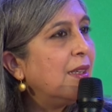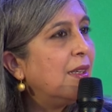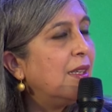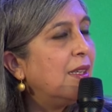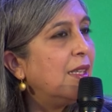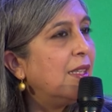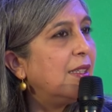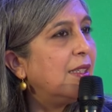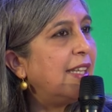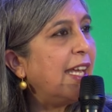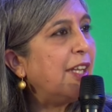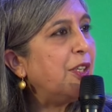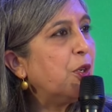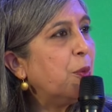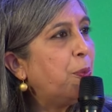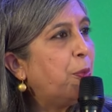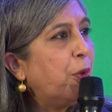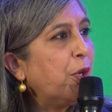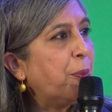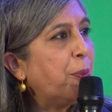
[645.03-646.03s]
then you
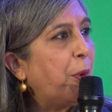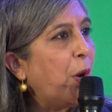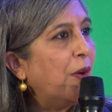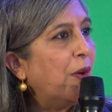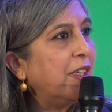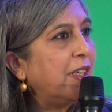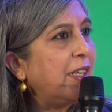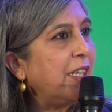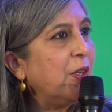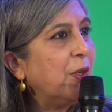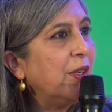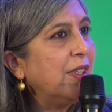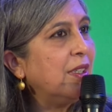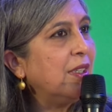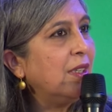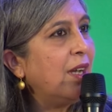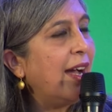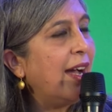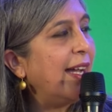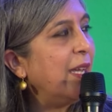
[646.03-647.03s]
put poverty on a
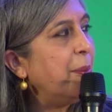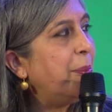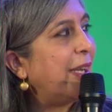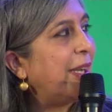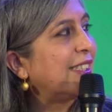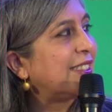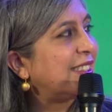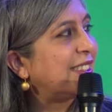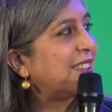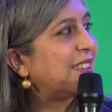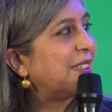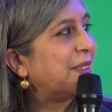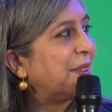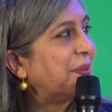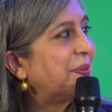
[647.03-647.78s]
high pedestal. Mm.